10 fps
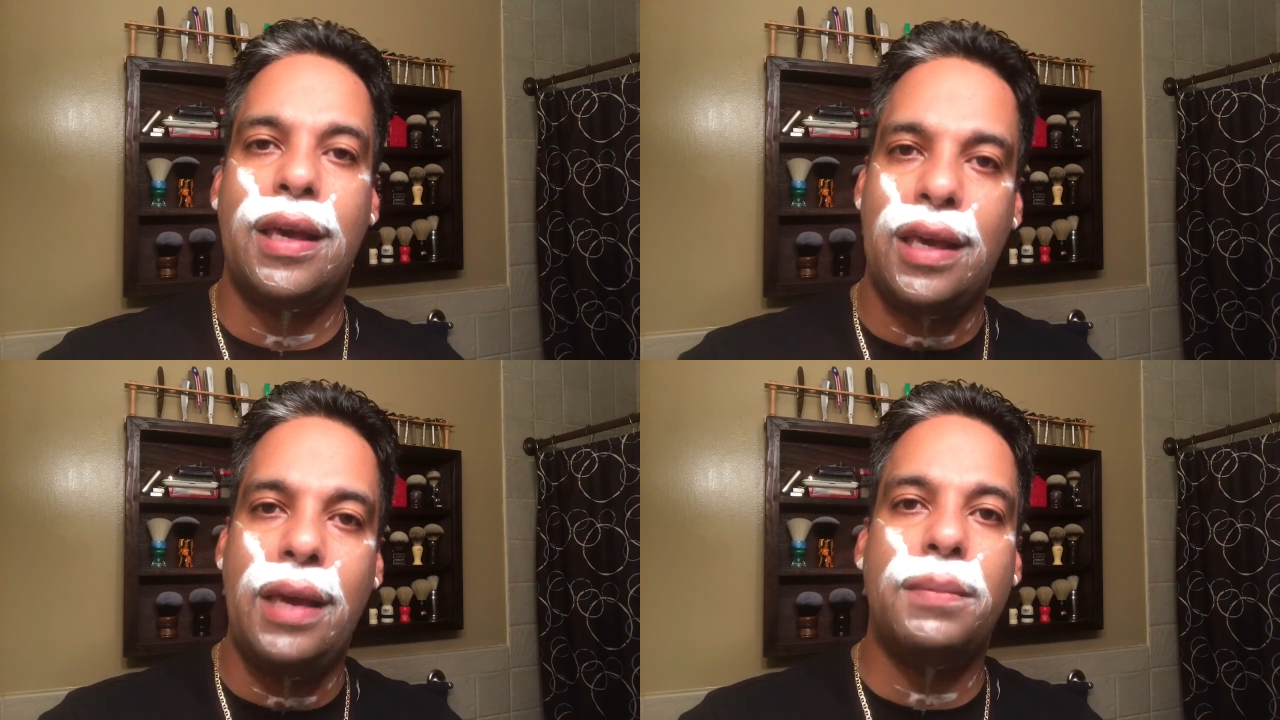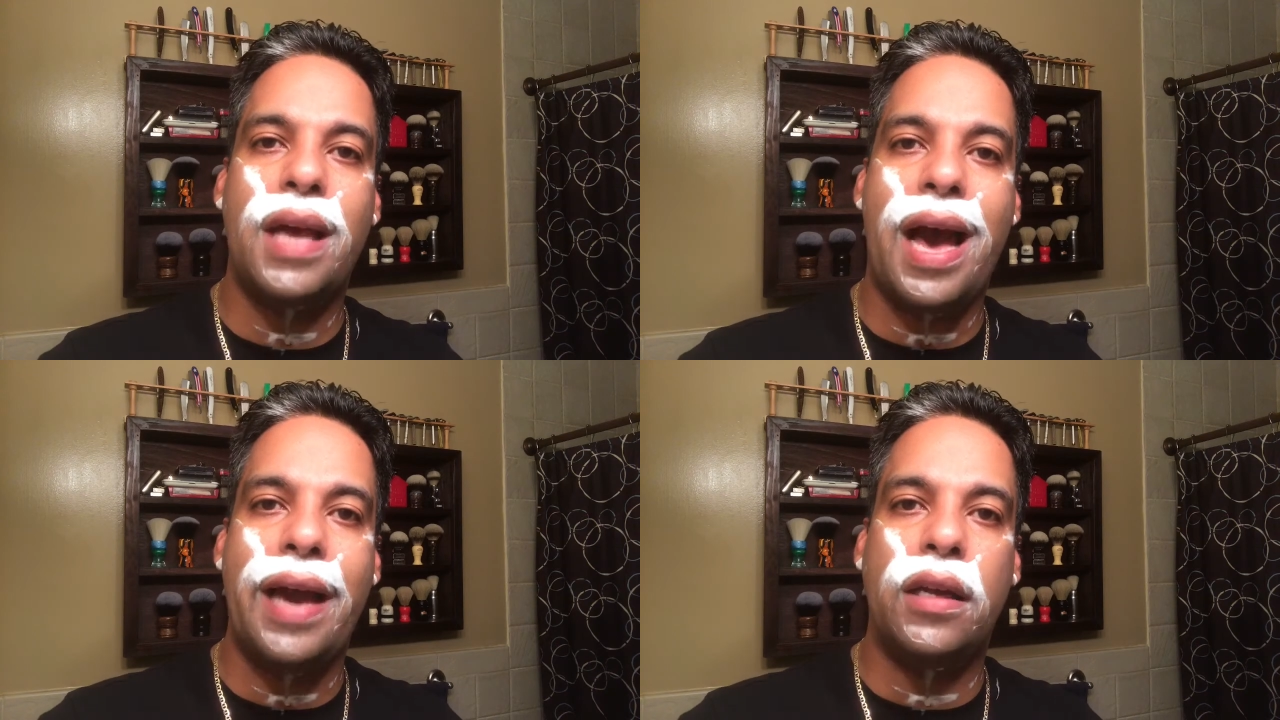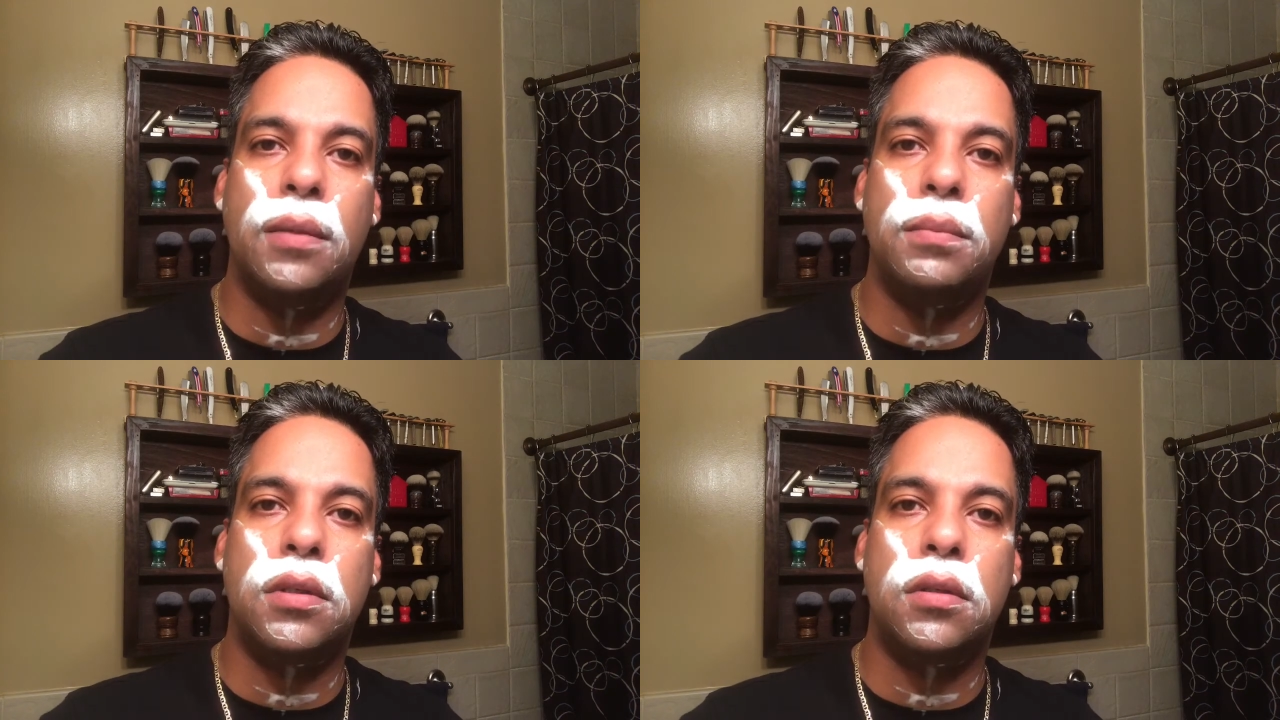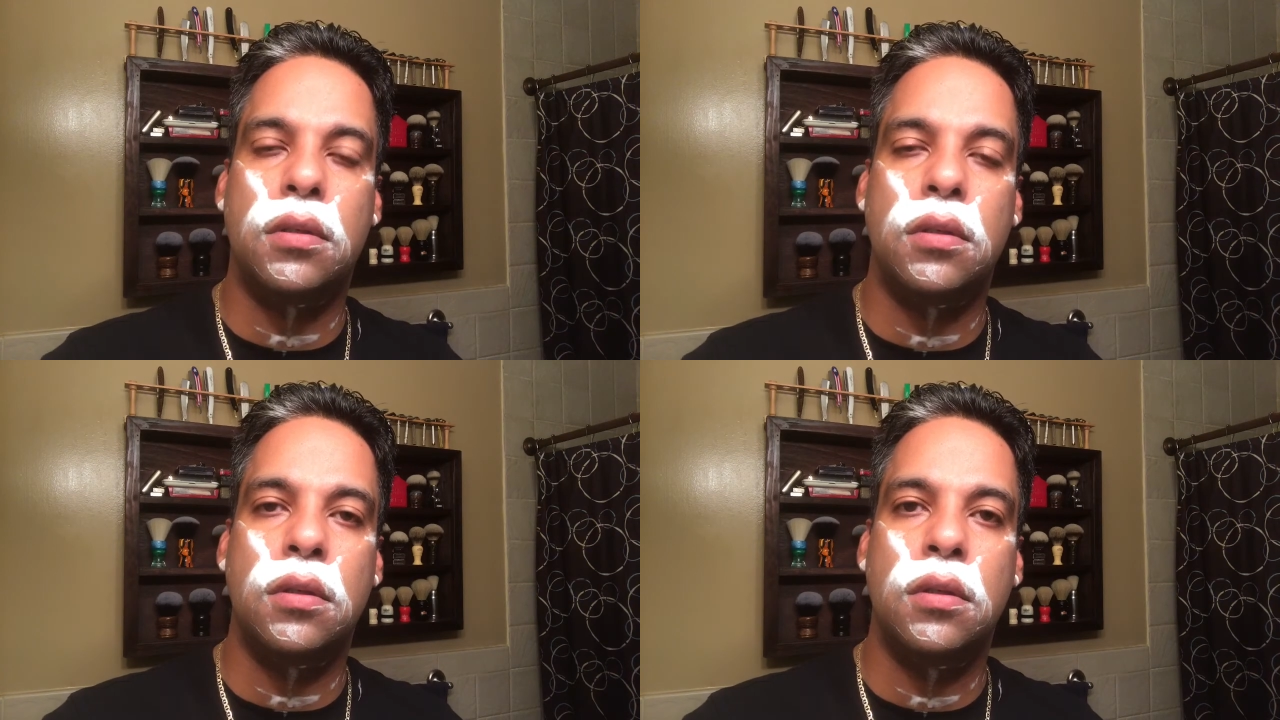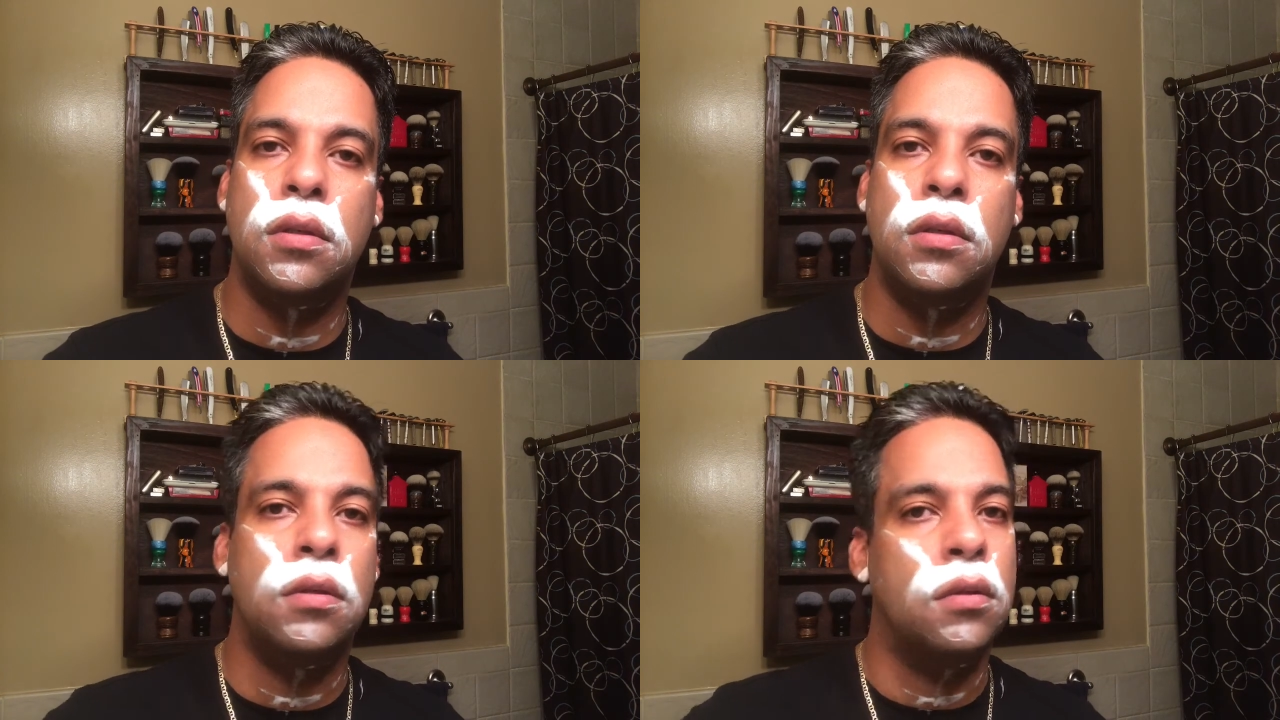Keep the items.
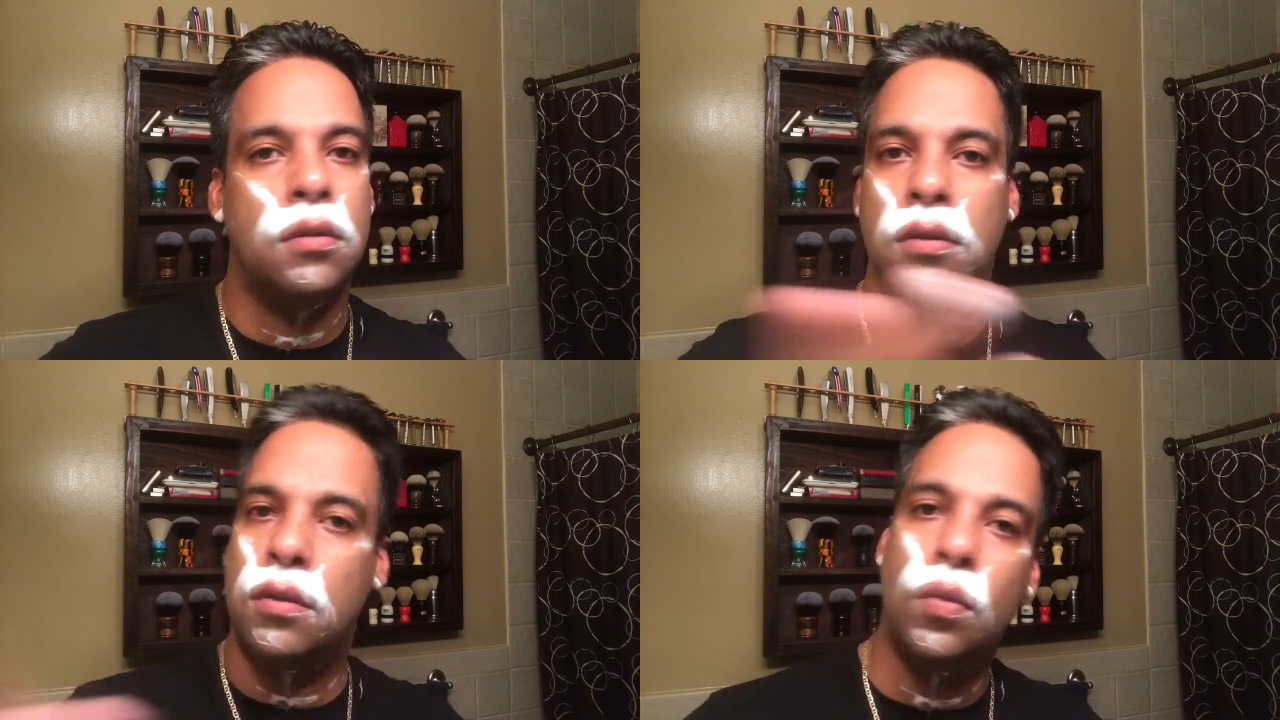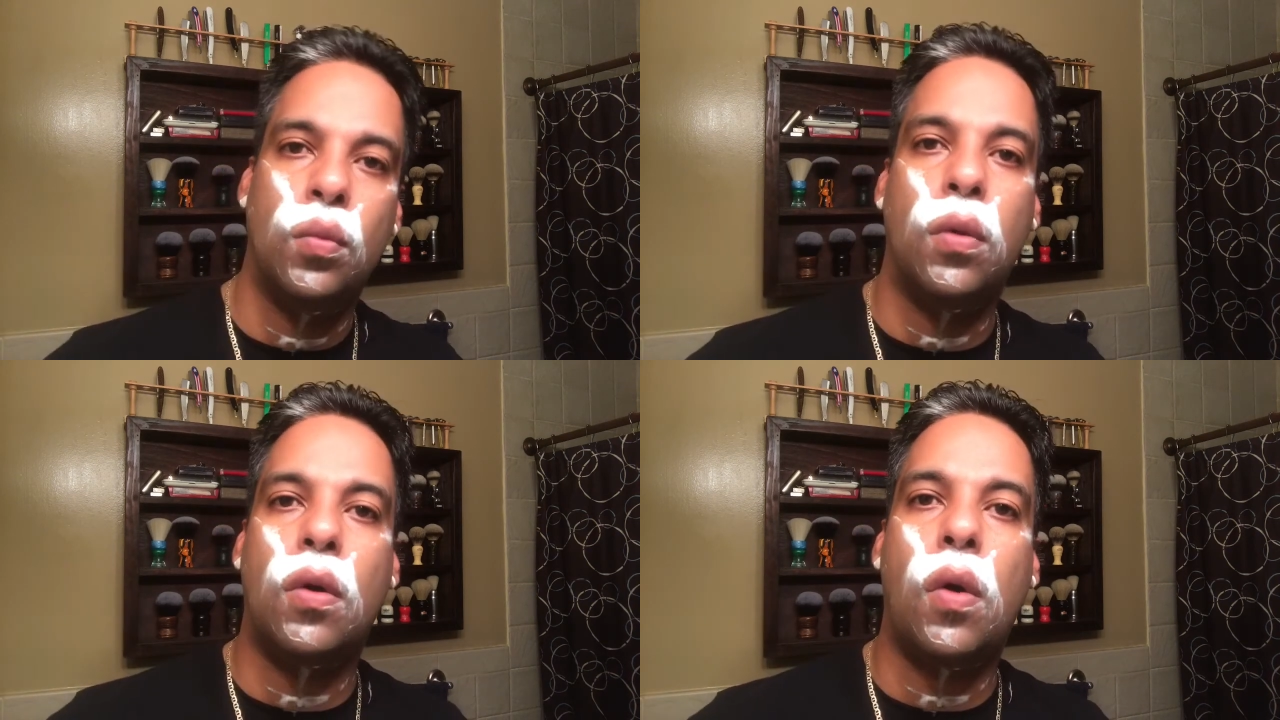We'll